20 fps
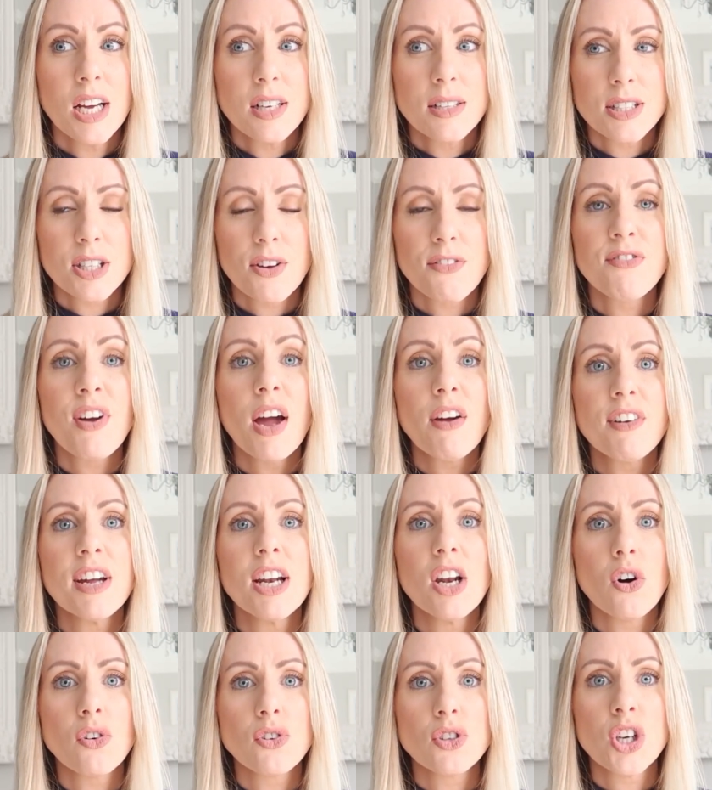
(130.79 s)
so it's a
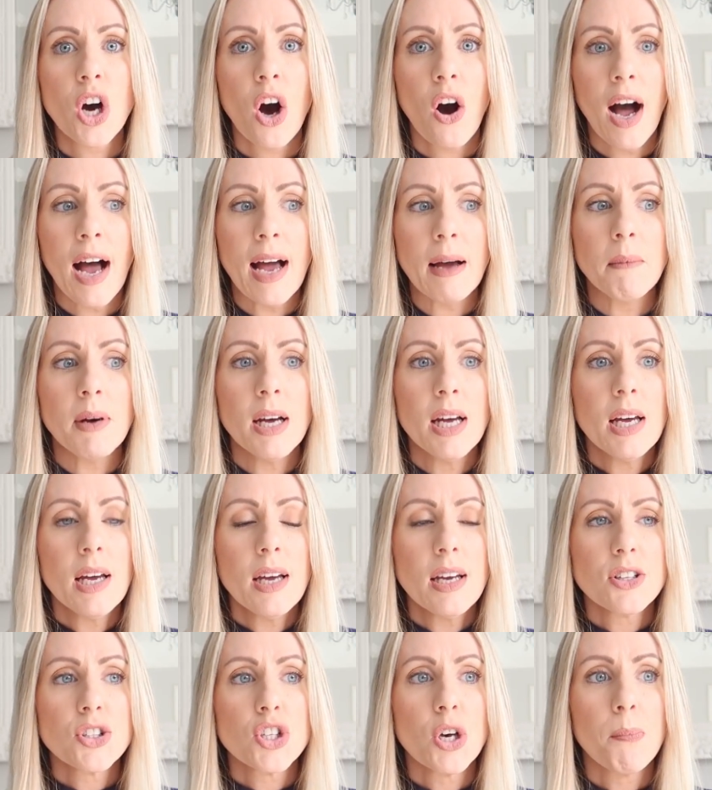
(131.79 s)
very long time
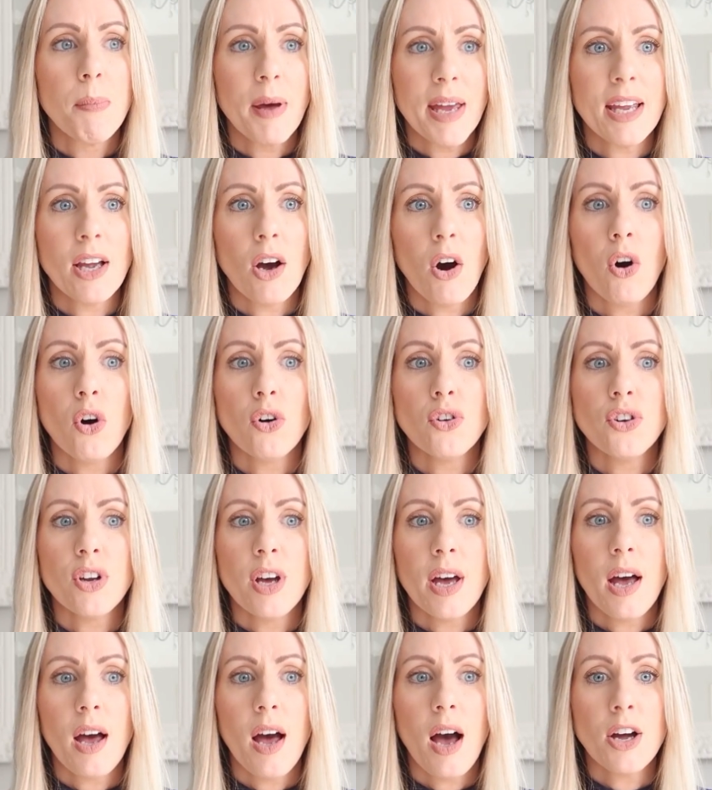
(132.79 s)
to be
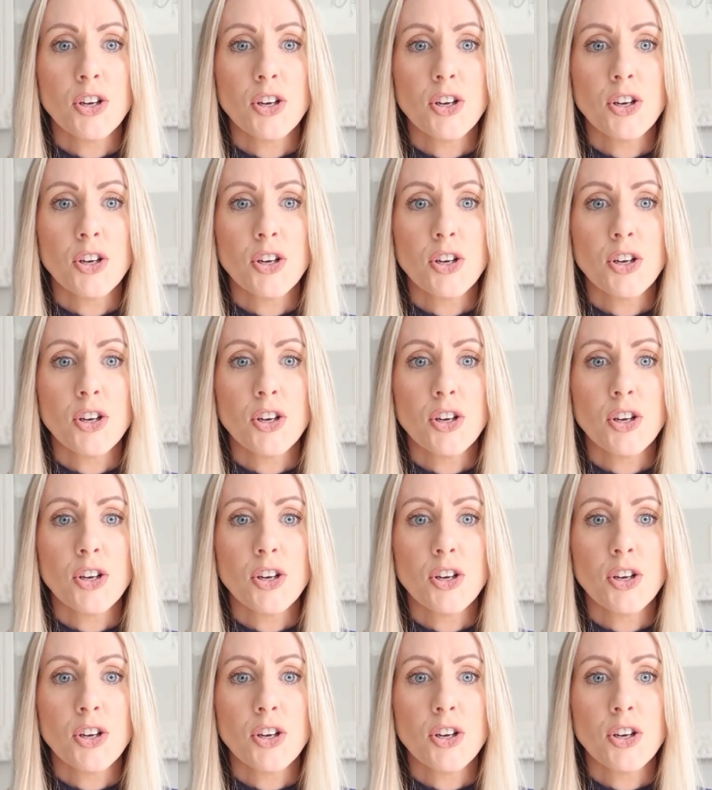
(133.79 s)
on